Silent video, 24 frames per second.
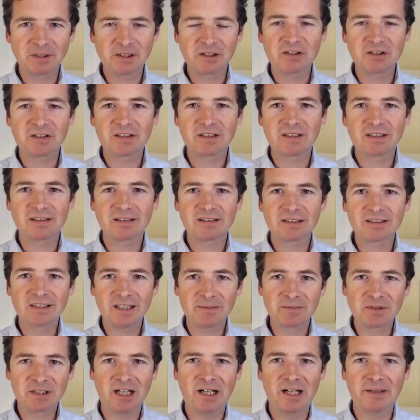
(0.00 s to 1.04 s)
because
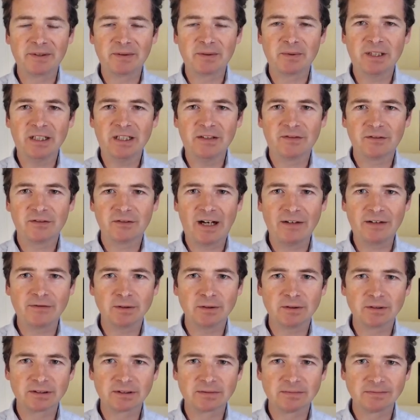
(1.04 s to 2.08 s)
sometimes when I've
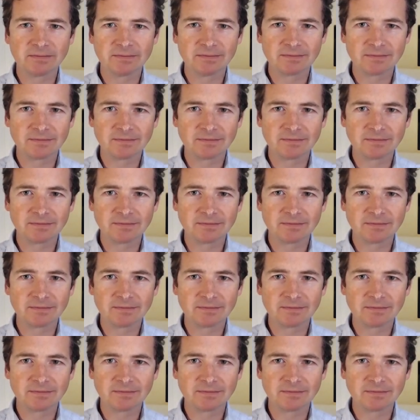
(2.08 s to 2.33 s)
travelled